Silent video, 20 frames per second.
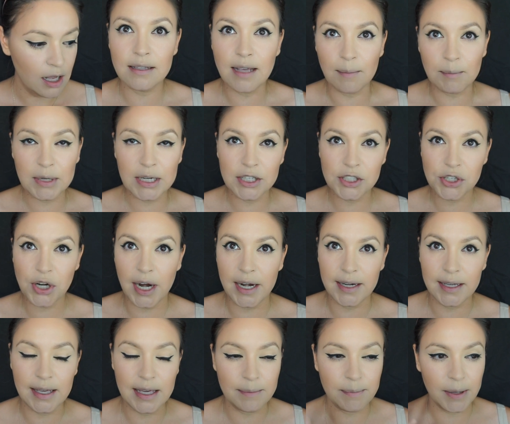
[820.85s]
I'm gonna try
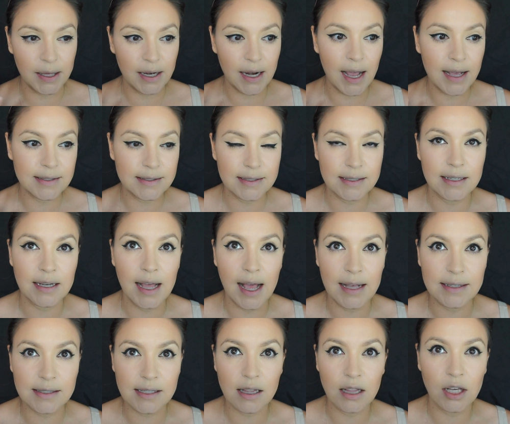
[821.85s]
to keep it
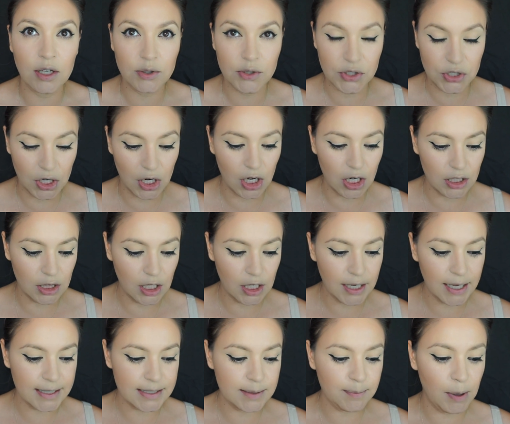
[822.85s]
as close to her
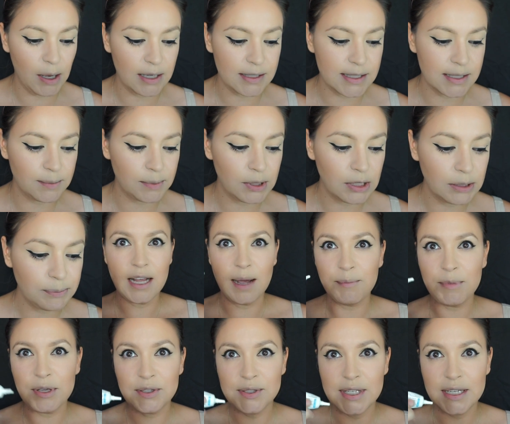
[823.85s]
look as possible.
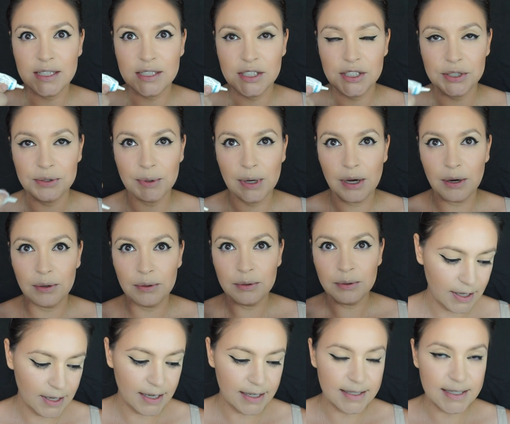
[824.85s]
I'm using Duo,
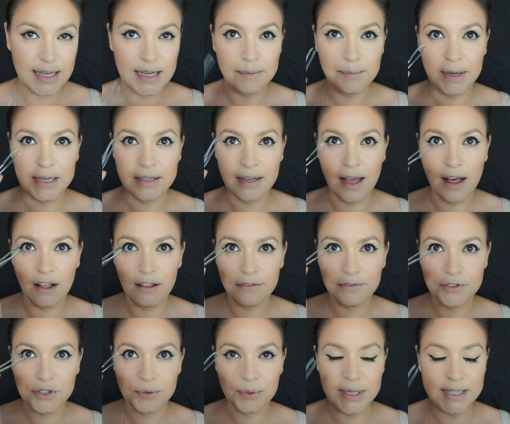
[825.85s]
and I take my
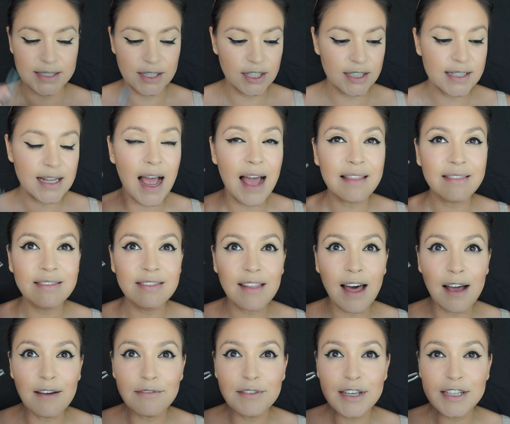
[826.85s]
E.L.F. tweezers. I
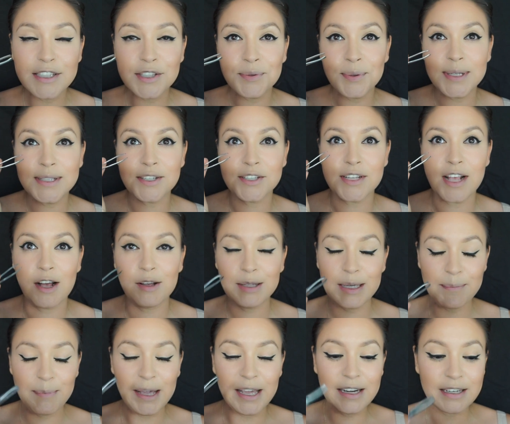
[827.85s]
love these tweezers. I
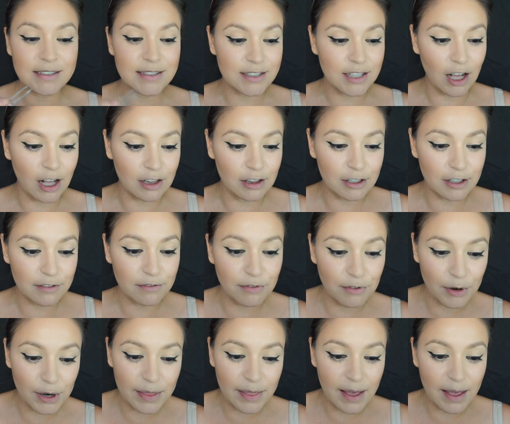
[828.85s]
only paid $1
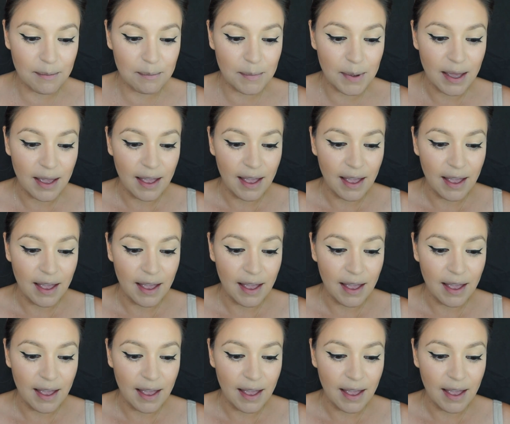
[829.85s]
for them,